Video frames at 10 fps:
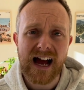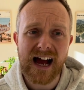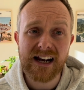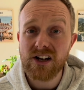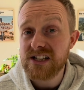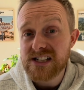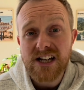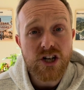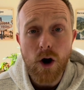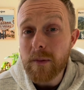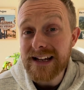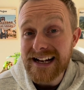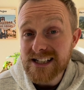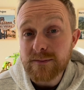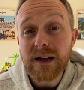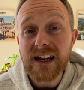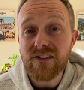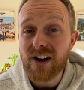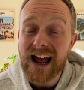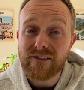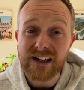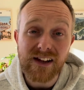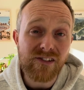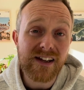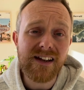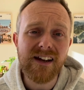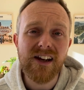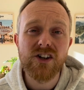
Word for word: And like I say, nobody asked me if I have an EV.